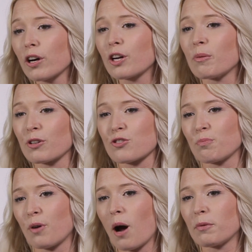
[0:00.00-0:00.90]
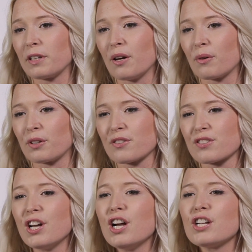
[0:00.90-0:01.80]
or commercial property
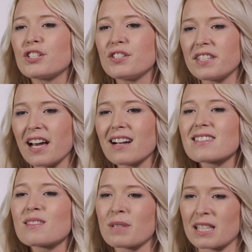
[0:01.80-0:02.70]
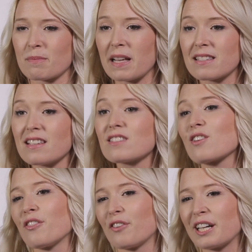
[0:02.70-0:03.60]
owners to deduct some expenses
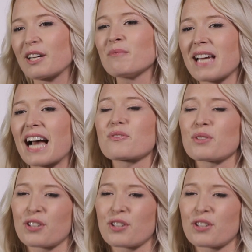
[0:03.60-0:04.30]
on their income tax